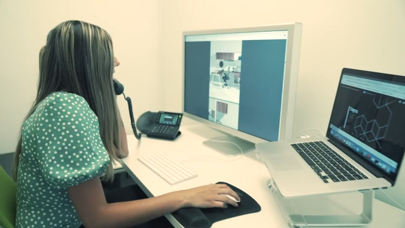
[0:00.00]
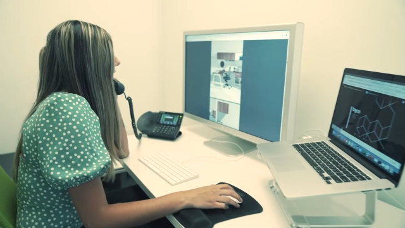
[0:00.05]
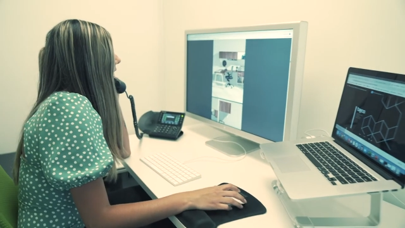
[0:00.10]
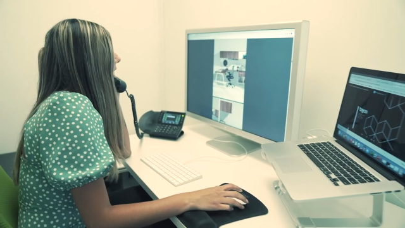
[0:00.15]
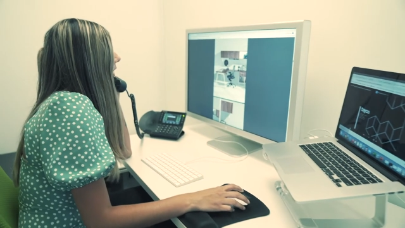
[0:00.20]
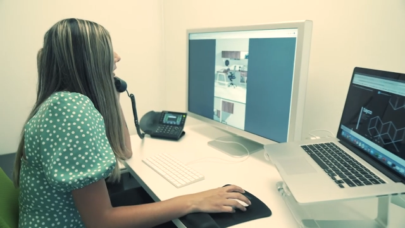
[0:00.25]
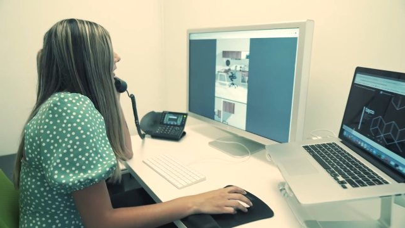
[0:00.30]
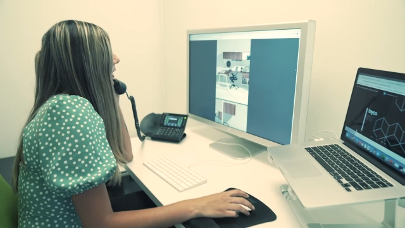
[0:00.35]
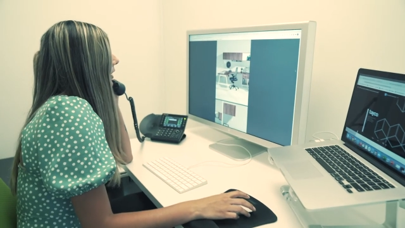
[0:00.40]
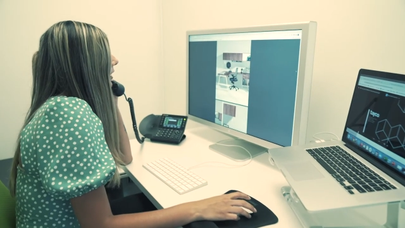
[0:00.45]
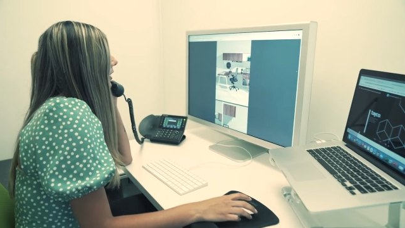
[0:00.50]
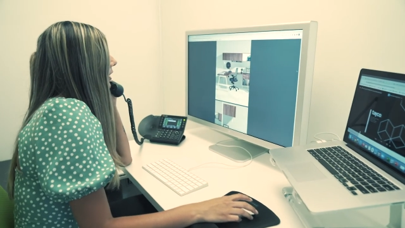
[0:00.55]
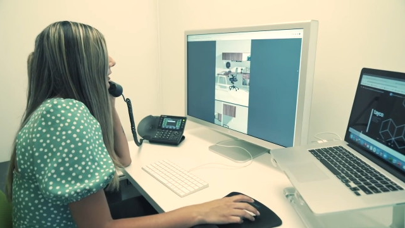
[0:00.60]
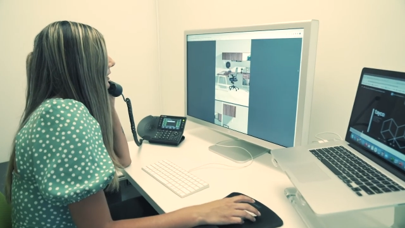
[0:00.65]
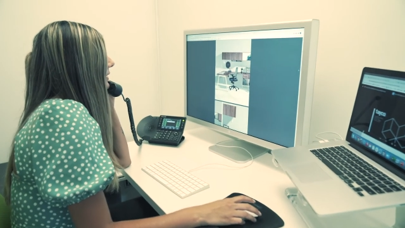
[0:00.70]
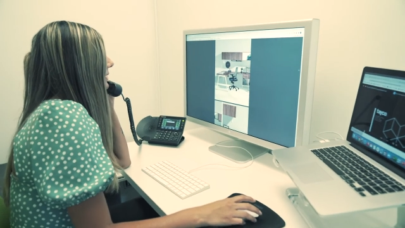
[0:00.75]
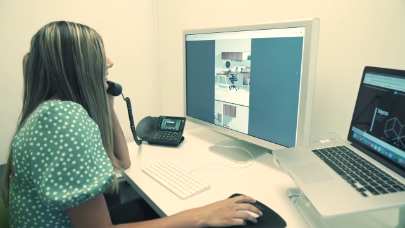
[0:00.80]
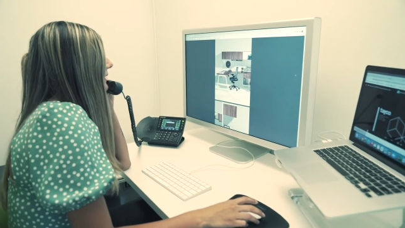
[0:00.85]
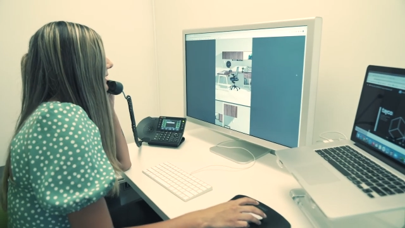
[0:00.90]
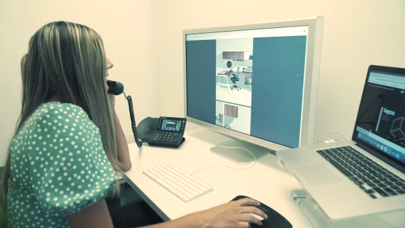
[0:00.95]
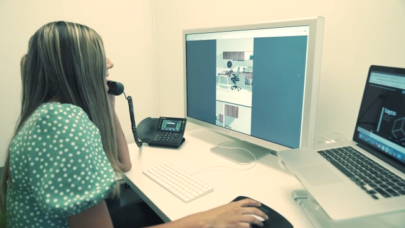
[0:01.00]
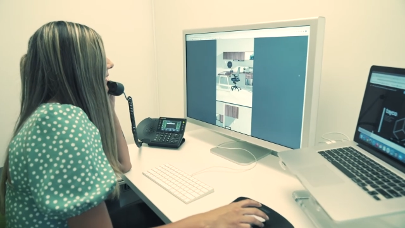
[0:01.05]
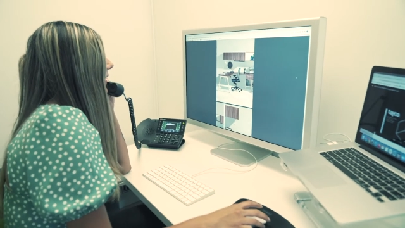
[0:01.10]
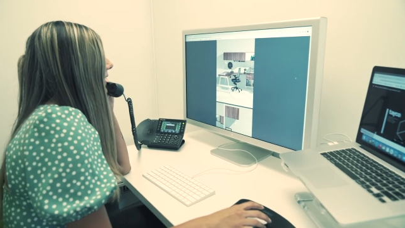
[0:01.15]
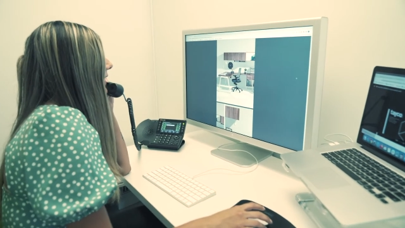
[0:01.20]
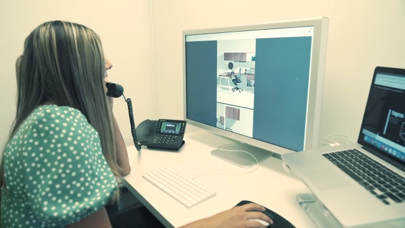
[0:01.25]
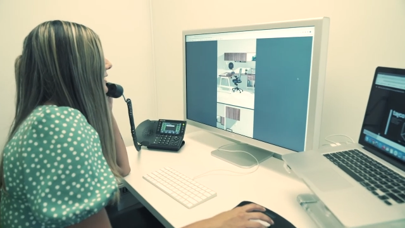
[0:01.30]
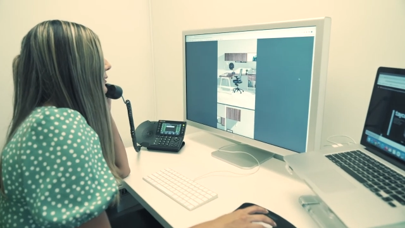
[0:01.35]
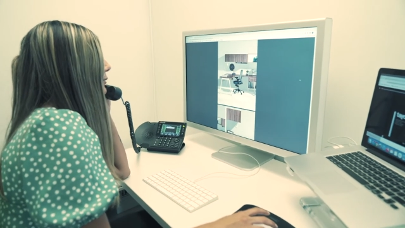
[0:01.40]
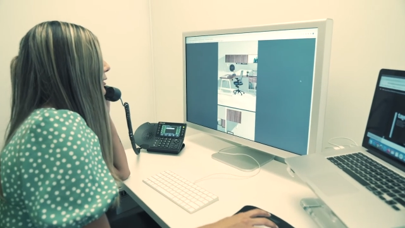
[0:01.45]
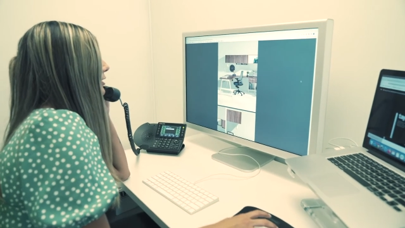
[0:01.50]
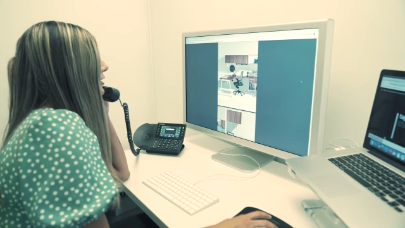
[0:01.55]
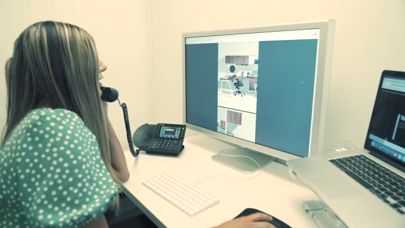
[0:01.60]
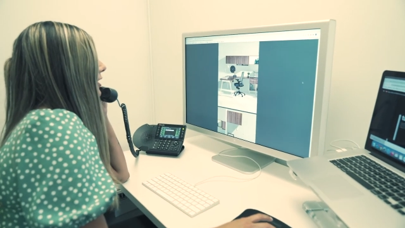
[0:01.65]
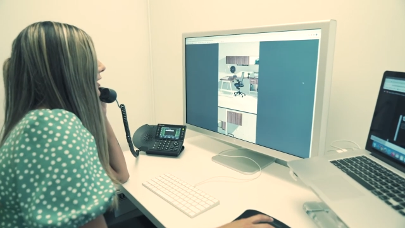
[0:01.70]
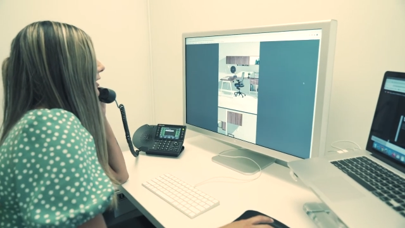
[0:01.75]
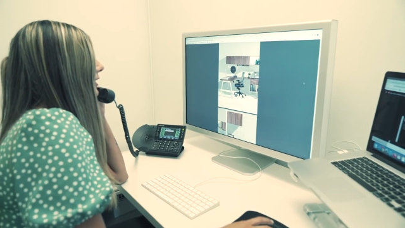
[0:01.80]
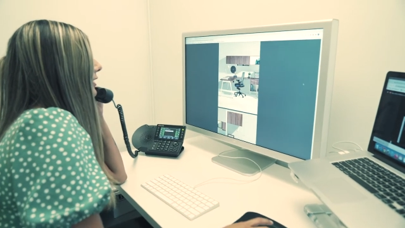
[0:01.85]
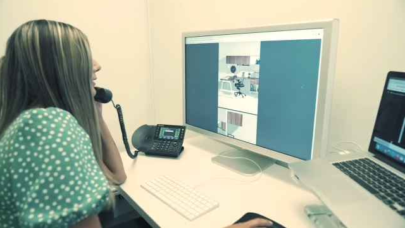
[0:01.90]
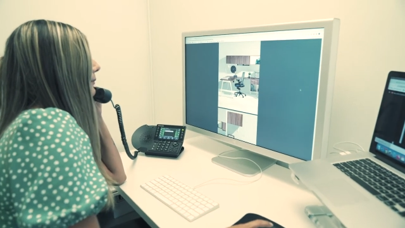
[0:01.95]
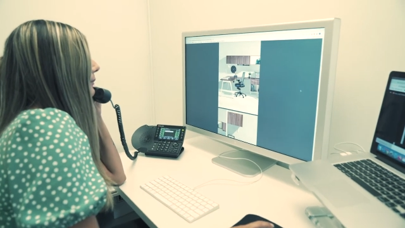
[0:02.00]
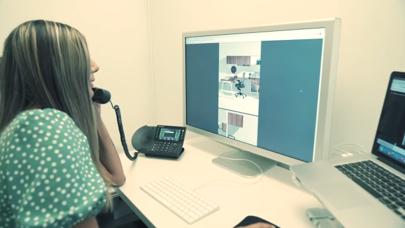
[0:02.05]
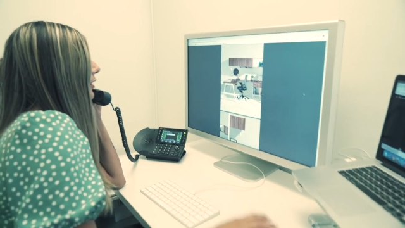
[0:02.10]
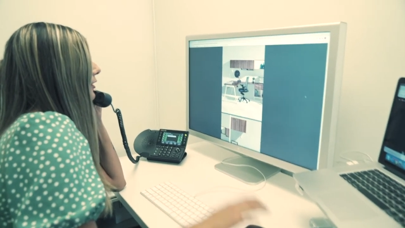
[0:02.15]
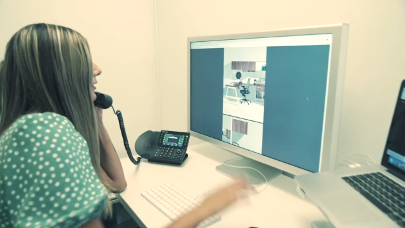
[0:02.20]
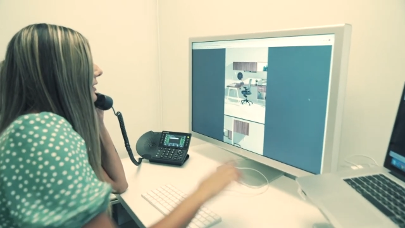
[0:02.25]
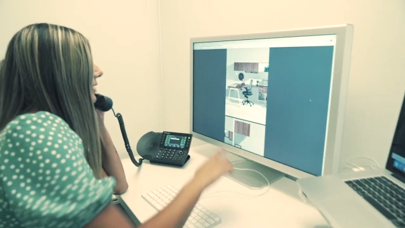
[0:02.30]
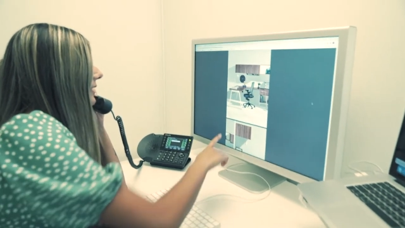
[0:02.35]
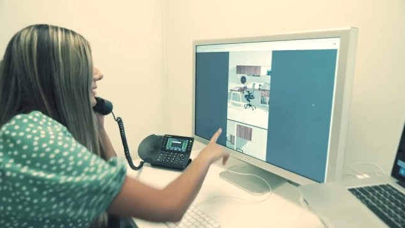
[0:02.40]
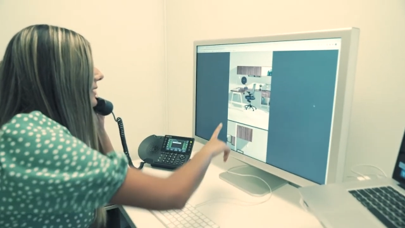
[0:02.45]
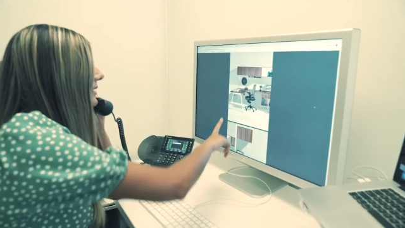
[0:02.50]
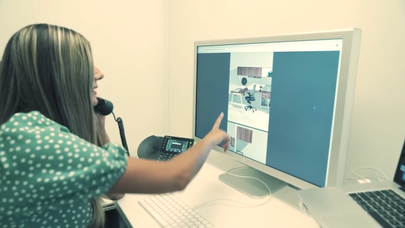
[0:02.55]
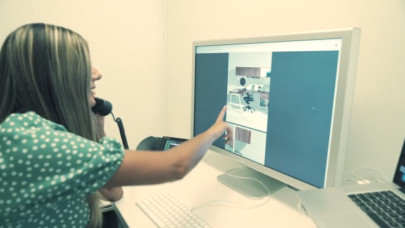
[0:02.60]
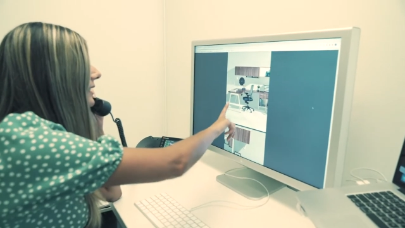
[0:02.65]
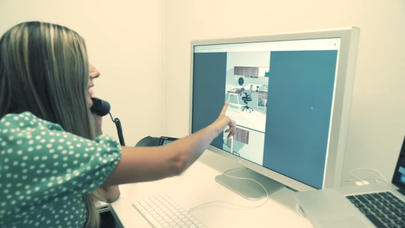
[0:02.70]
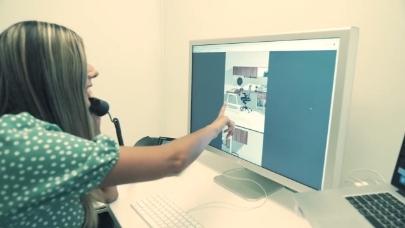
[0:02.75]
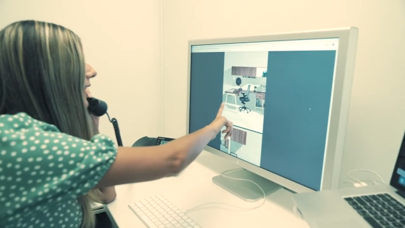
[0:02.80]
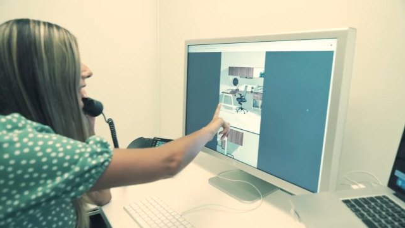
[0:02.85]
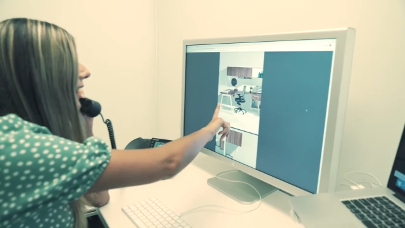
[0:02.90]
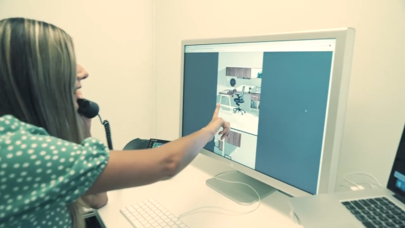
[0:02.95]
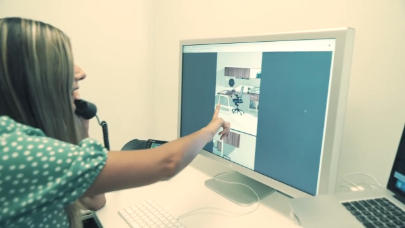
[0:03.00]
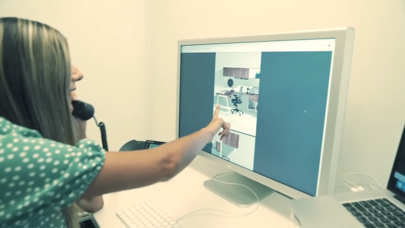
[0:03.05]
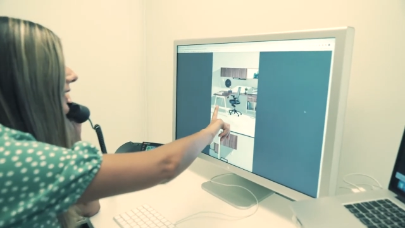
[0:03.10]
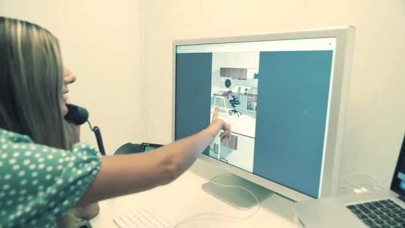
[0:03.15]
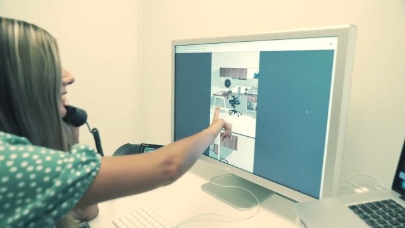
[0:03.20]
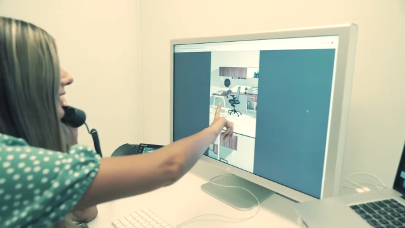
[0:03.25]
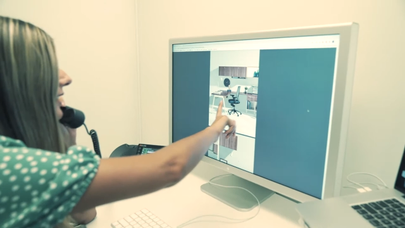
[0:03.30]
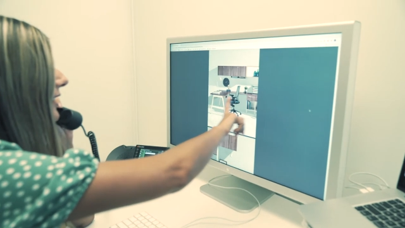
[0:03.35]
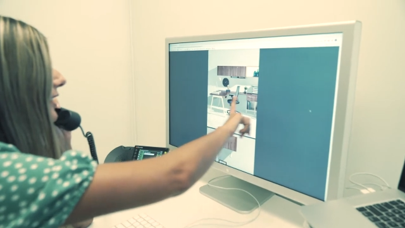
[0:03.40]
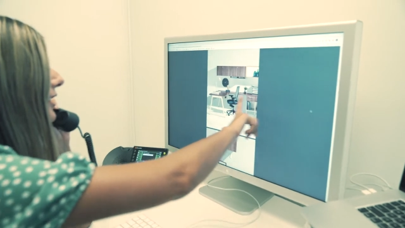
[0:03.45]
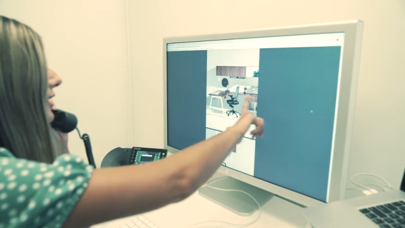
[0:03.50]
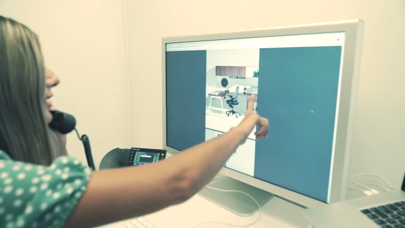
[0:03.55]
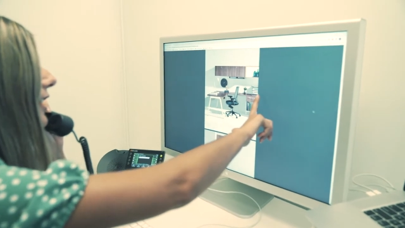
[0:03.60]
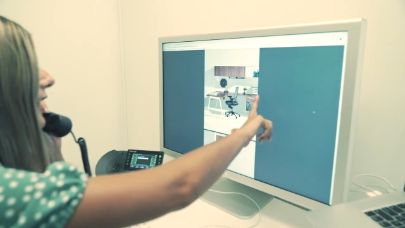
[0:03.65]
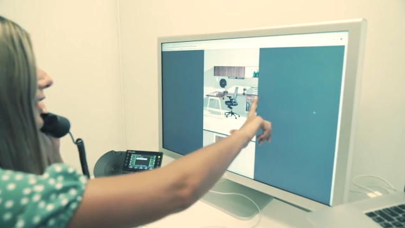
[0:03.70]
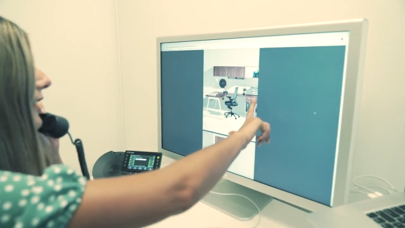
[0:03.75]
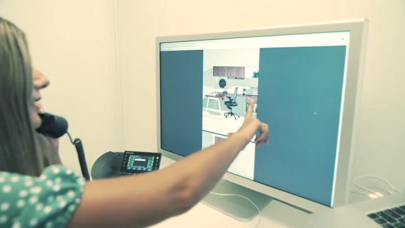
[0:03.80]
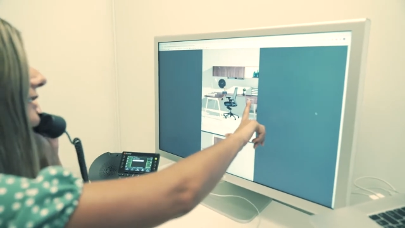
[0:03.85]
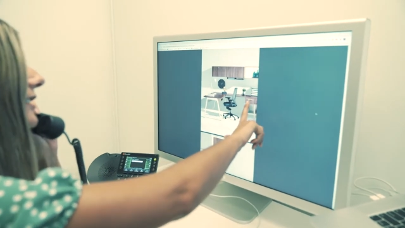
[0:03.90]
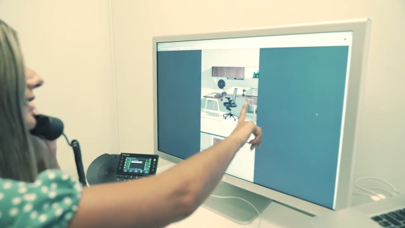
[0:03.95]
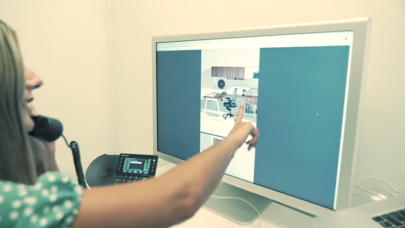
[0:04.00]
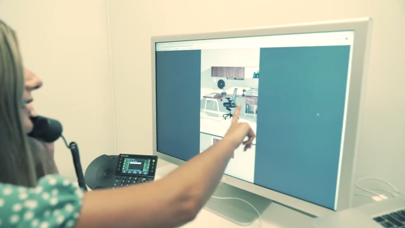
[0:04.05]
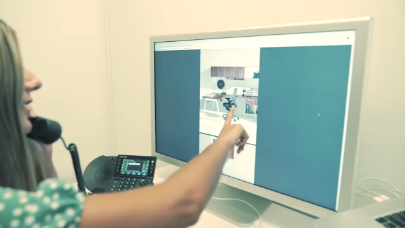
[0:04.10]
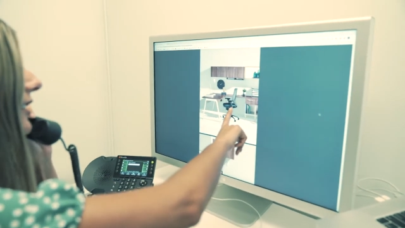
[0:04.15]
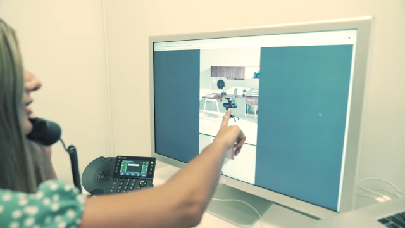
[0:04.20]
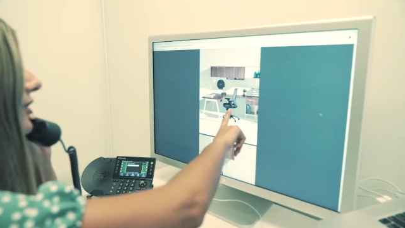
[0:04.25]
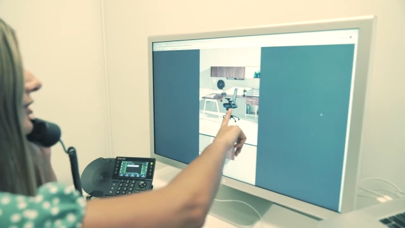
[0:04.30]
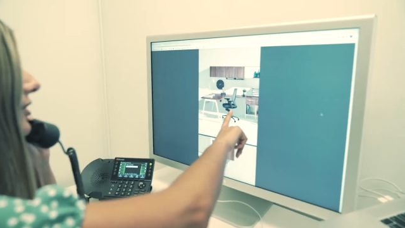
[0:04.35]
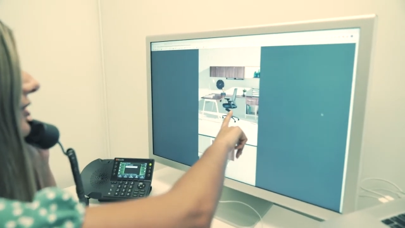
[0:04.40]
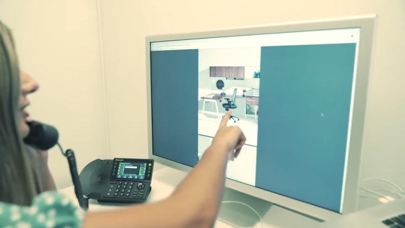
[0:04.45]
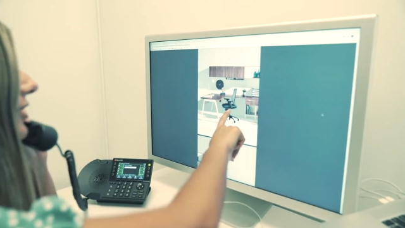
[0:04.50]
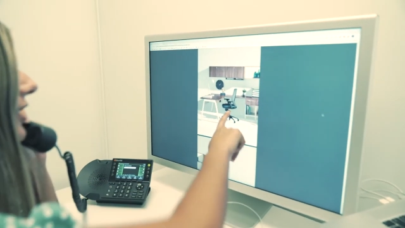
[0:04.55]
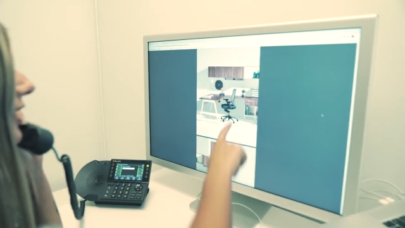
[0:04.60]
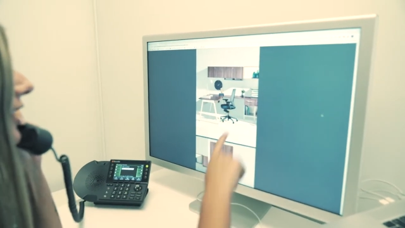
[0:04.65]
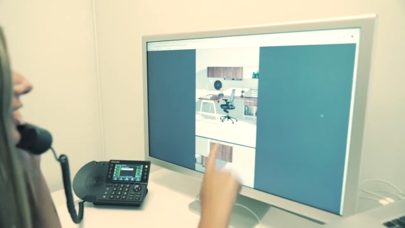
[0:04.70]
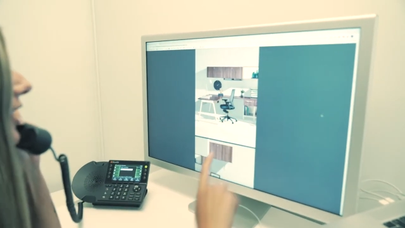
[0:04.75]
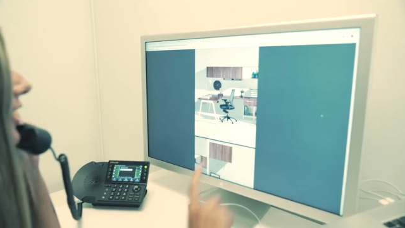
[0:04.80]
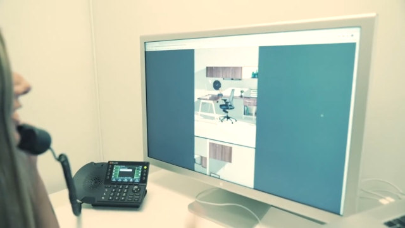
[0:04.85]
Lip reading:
[unreadable: no face in view]